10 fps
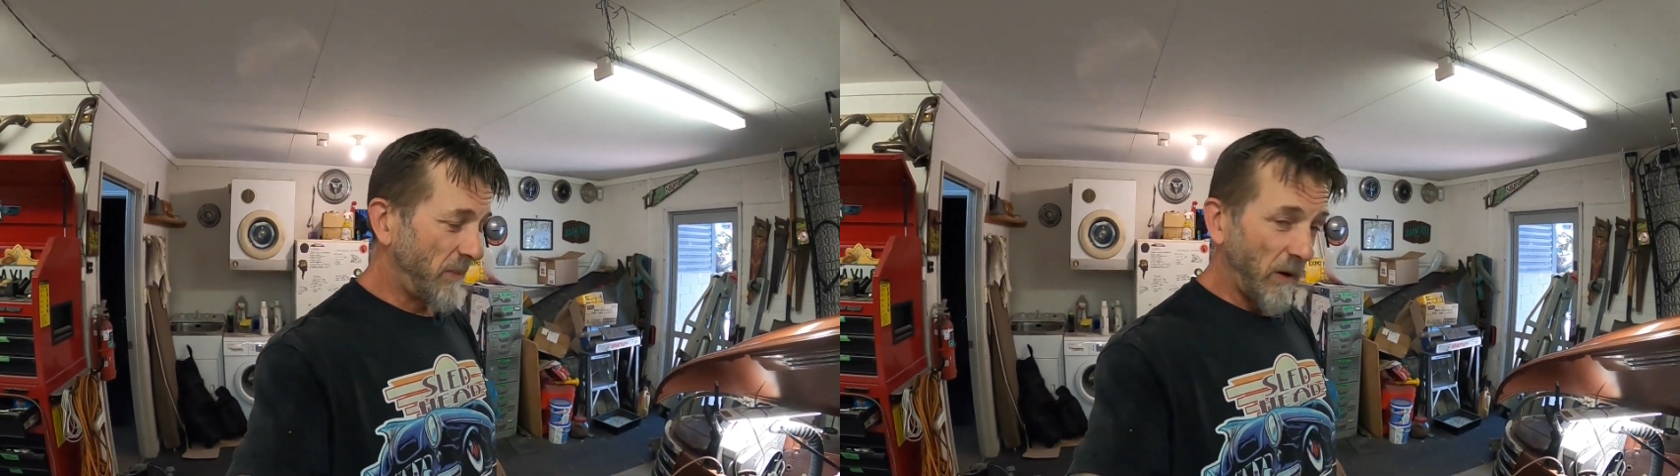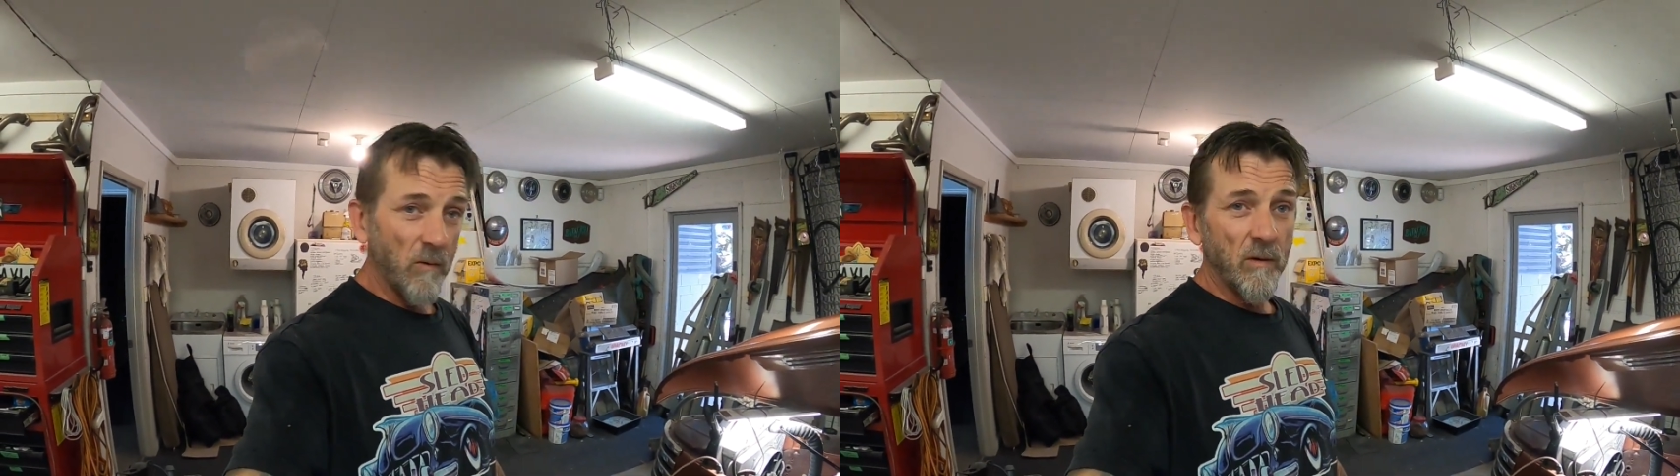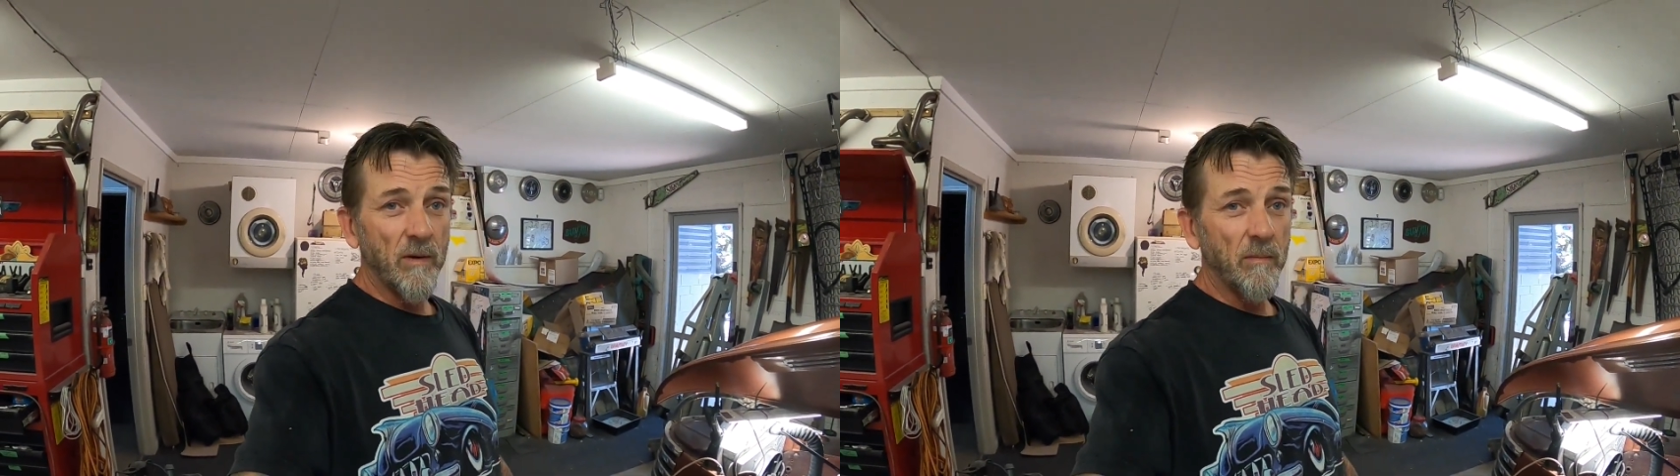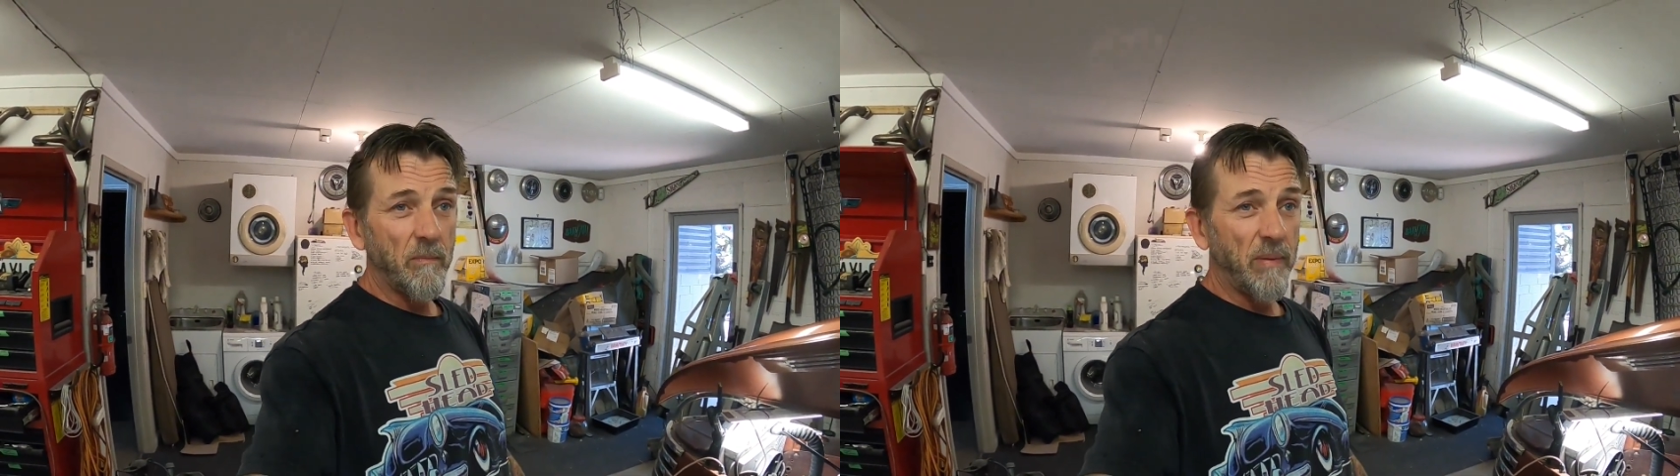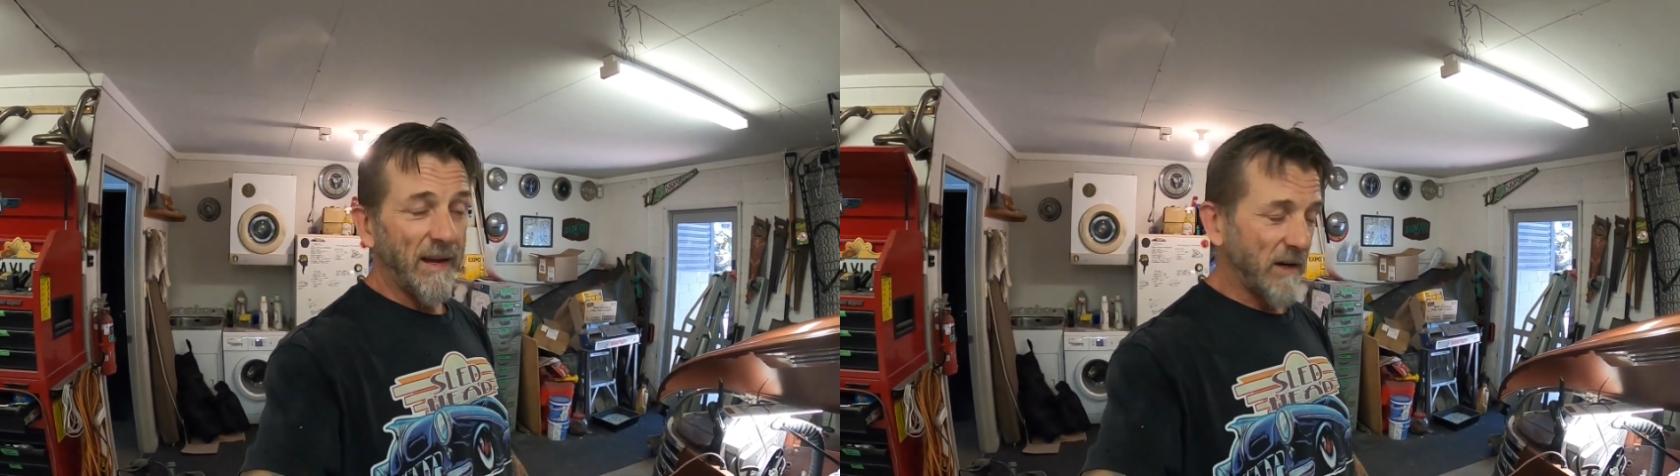belt
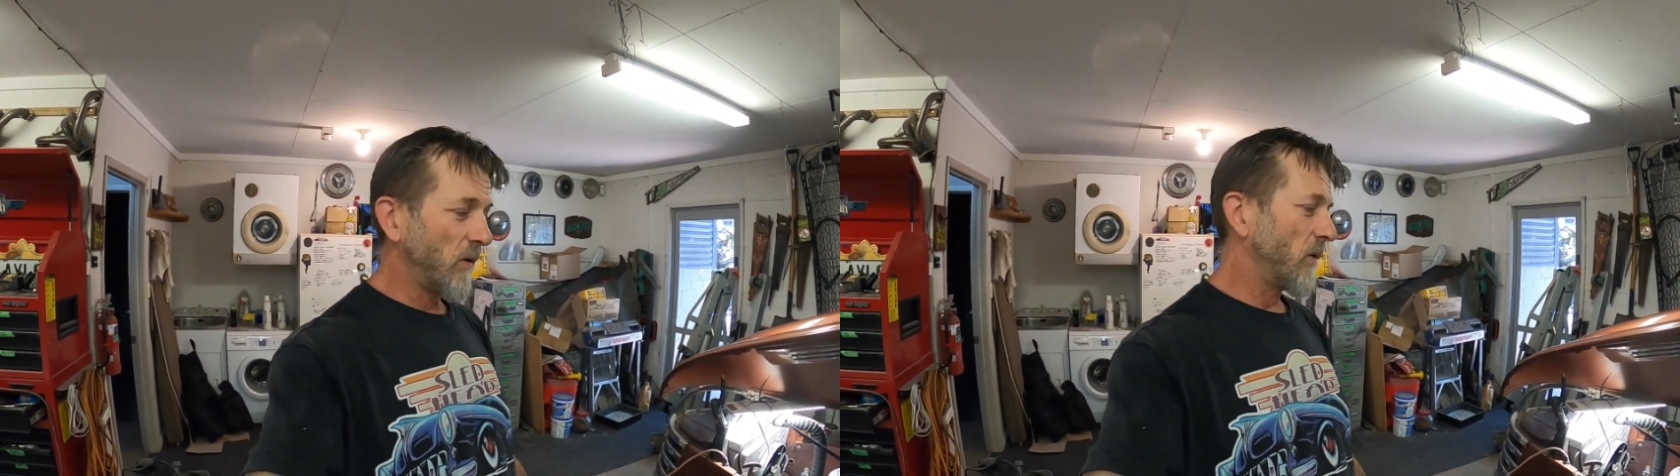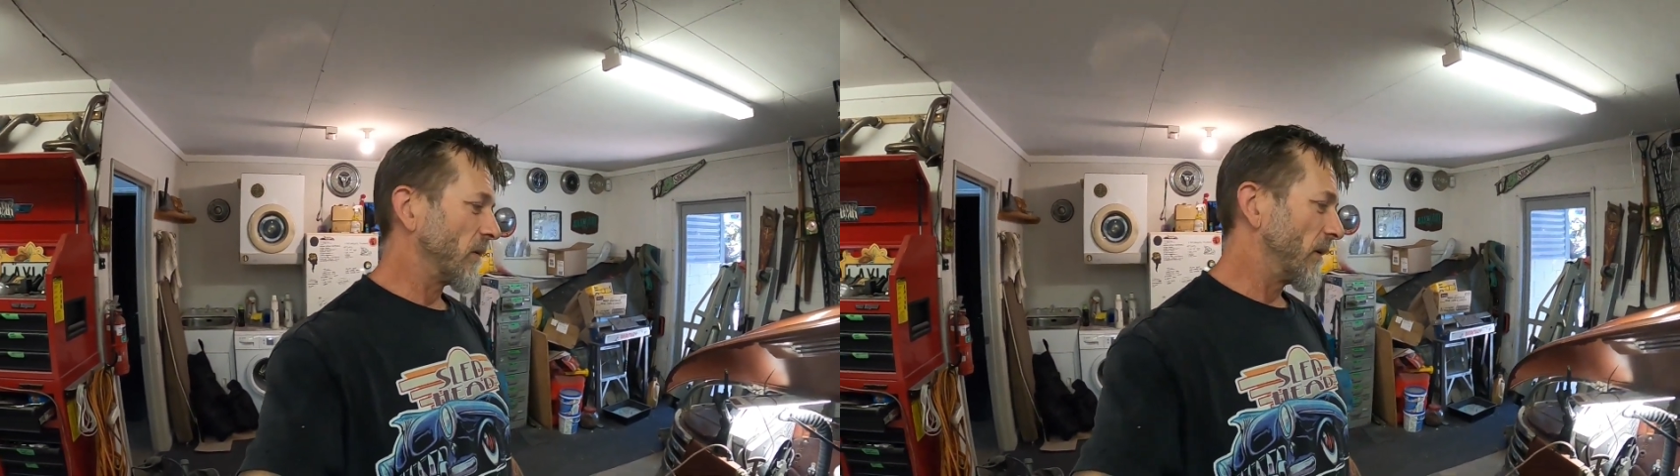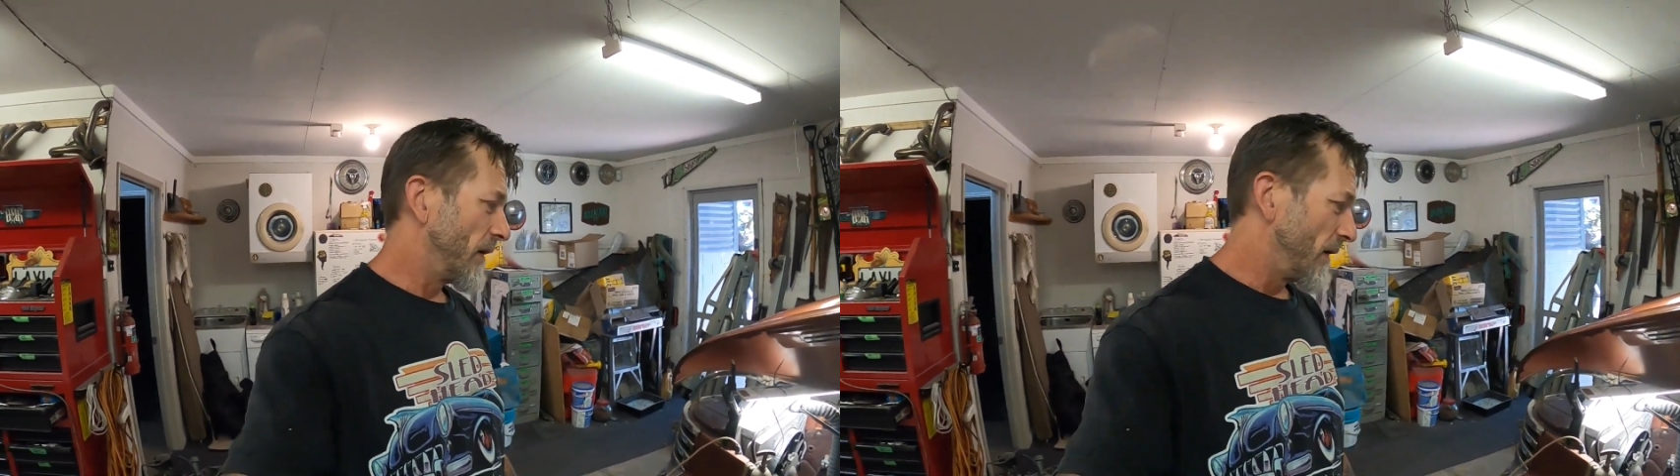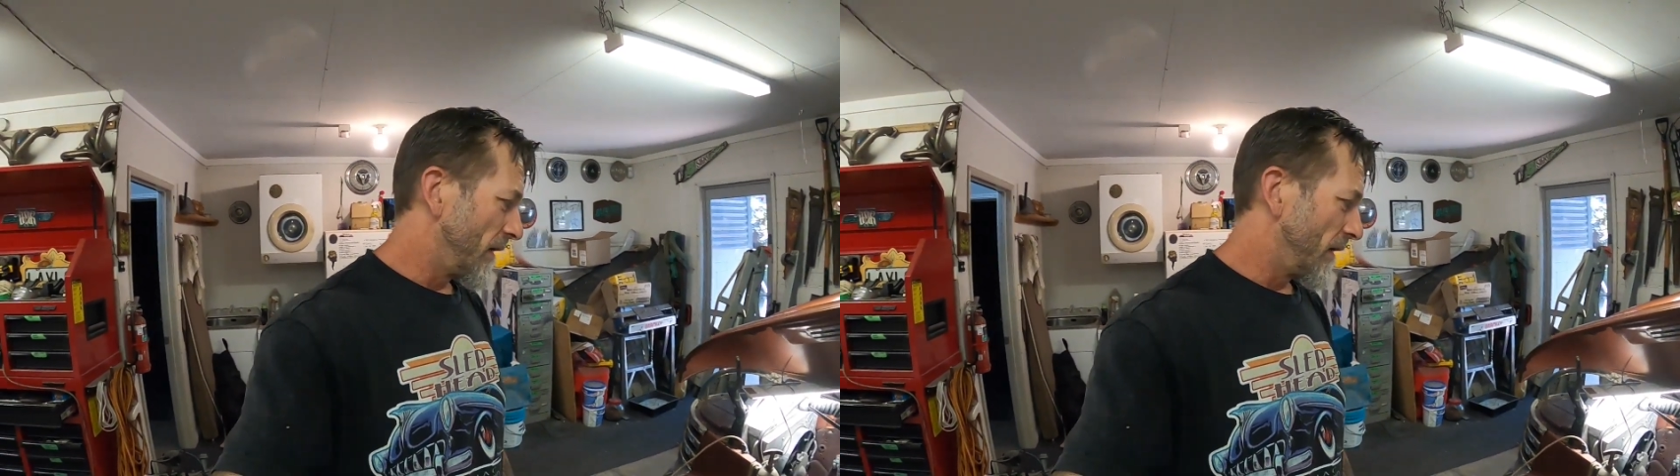back on,